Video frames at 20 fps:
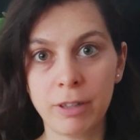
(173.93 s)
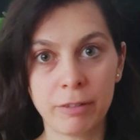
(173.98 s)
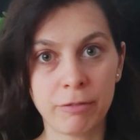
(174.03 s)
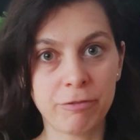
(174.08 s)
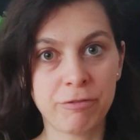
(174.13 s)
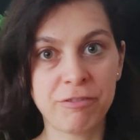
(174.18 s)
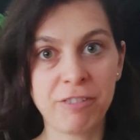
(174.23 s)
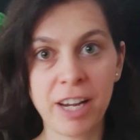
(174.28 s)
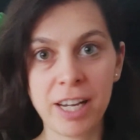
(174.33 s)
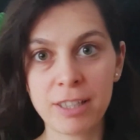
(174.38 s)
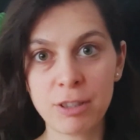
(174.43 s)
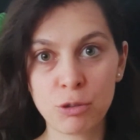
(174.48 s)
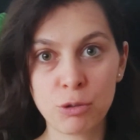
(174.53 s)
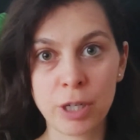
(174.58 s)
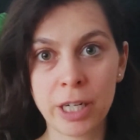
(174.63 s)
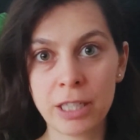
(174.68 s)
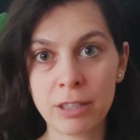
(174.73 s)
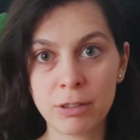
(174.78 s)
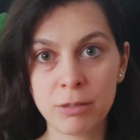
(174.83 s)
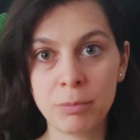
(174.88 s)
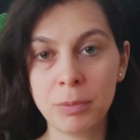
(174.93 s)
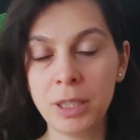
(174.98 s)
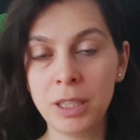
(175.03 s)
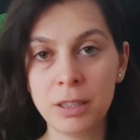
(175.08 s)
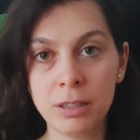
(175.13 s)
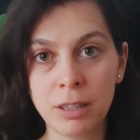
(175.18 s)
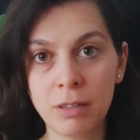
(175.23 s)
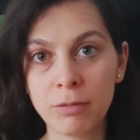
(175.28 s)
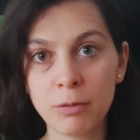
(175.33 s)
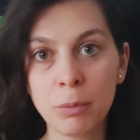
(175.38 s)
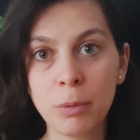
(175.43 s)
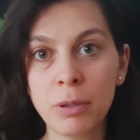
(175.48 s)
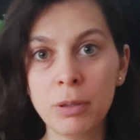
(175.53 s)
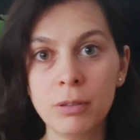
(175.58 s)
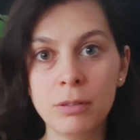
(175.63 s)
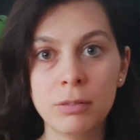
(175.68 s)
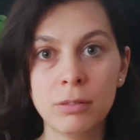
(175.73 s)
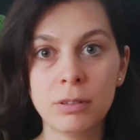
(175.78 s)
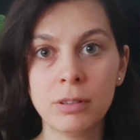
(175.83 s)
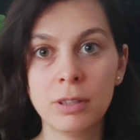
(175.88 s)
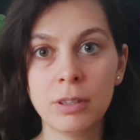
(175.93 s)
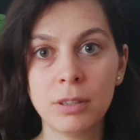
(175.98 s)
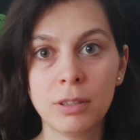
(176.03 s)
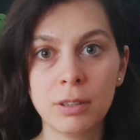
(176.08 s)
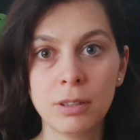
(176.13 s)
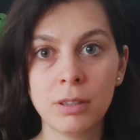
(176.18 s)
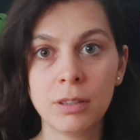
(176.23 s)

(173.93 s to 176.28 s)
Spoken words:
like fast track to being lovable?